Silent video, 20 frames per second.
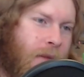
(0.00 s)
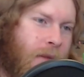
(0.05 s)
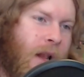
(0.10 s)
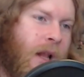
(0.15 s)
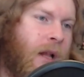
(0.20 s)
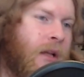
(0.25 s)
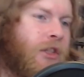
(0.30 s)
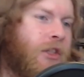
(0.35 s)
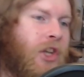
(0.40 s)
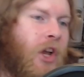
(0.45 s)

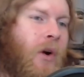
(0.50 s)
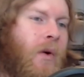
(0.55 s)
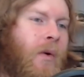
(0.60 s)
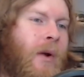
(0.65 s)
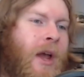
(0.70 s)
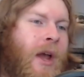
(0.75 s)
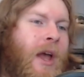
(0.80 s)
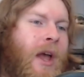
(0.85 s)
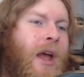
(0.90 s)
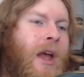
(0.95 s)

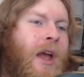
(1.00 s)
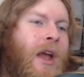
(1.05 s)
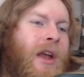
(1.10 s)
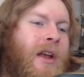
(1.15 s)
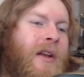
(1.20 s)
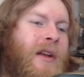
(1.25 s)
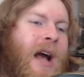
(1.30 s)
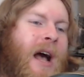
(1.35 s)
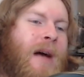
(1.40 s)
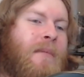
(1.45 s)
So
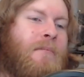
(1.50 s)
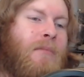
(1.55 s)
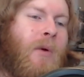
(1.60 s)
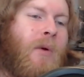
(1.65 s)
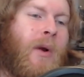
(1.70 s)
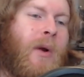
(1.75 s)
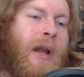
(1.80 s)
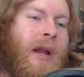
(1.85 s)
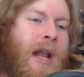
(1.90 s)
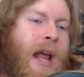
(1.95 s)
you got
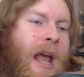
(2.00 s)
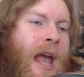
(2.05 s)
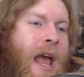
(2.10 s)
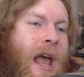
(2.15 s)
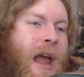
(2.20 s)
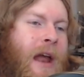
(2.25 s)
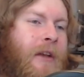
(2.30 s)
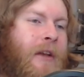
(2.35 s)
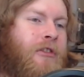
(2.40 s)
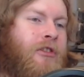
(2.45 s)
Morgan
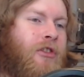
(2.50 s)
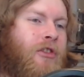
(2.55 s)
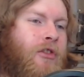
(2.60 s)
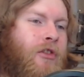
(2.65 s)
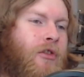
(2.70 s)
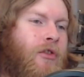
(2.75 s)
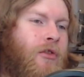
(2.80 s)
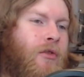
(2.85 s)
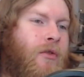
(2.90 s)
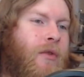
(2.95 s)
Edge,
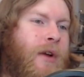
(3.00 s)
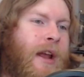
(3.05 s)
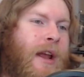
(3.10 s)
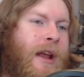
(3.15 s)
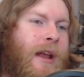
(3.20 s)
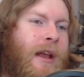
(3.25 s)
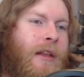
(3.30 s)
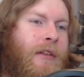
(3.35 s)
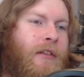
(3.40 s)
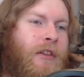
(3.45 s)
who
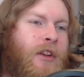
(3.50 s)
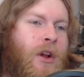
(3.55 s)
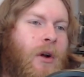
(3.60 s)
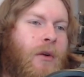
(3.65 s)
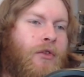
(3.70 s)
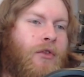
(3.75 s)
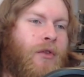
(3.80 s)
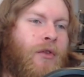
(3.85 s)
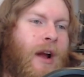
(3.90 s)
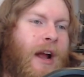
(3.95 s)
is, you
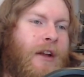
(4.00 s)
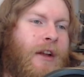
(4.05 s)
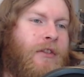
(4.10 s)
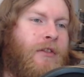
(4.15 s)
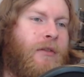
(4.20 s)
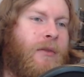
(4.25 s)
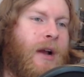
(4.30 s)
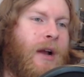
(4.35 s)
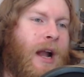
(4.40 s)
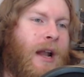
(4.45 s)
know, trying
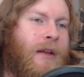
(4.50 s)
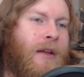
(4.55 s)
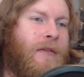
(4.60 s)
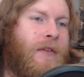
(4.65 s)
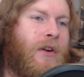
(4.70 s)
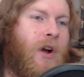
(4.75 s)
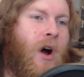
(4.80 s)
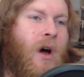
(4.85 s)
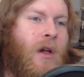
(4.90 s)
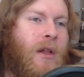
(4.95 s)
to kind
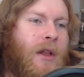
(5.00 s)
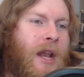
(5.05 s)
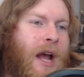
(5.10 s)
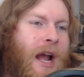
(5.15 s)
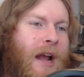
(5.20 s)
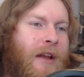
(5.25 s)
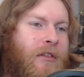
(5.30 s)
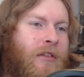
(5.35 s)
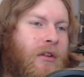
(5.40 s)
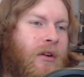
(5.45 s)
of
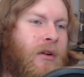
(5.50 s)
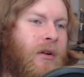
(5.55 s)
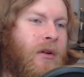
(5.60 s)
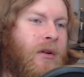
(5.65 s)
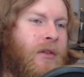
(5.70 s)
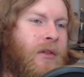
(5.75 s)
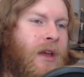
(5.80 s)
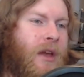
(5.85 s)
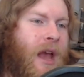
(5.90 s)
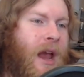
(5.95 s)
colonize
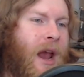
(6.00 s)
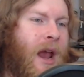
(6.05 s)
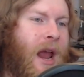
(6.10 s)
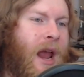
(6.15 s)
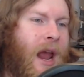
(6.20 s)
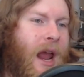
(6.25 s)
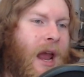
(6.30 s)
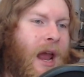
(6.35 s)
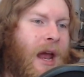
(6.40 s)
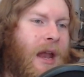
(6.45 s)
Earth.
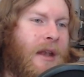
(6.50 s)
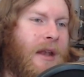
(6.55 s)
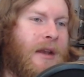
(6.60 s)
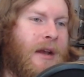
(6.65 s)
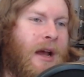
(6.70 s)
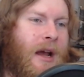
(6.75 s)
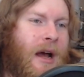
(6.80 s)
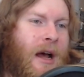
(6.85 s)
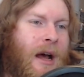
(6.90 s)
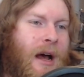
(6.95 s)
And
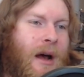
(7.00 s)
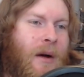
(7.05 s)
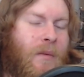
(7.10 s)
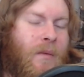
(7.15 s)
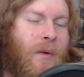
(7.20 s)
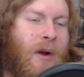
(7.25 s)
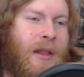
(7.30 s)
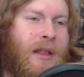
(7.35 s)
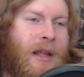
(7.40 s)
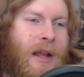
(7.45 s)
uh,
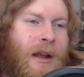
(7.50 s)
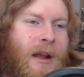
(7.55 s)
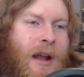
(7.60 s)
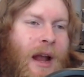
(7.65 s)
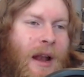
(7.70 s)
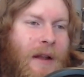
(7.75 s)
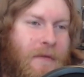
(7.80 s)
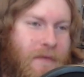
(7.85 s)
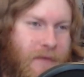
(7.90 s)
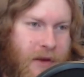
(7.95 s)
one thing
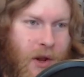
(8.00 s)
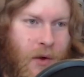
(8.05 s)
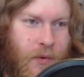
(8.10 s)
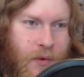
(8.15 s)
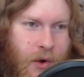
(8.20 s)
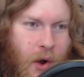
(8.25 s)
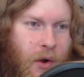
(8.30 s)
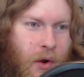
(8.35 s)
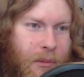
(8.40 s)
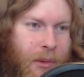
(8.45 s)
kind of, you know,
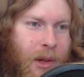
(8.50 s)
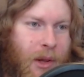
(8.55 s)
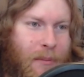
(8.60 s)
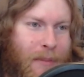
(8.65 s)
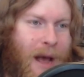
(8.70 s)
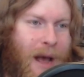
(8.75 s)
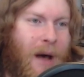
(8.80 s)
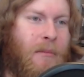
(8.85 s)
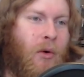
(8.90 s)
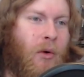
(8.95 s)
notable
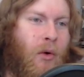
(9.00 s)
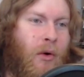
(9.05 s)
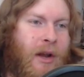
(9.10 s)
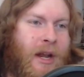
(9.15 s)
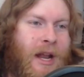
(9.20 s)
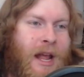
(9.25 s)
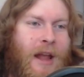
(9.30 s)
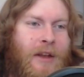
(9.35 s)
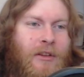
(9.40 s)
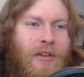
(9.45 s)
about
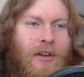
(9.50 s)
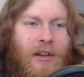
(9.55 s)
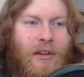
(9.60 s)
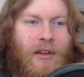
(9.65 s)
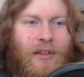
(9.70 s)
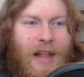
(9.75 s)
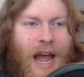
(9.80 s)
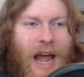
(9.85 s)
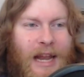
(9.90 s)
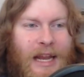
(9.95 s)
Morgan Edge
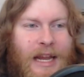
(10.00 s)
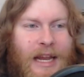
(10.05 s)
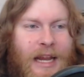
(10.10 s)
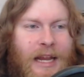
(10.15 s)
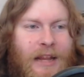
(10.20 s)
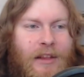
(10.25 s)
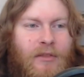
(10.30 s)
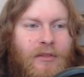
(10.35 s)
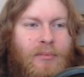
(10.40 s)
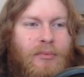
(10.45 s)
is that
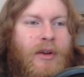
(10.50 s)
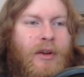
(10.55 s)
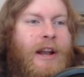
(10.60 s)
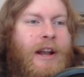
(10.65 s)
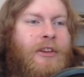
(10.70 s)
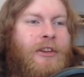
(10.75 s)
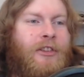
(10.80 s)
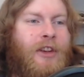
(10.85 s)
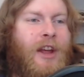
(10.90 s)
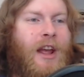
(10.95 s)
he is British.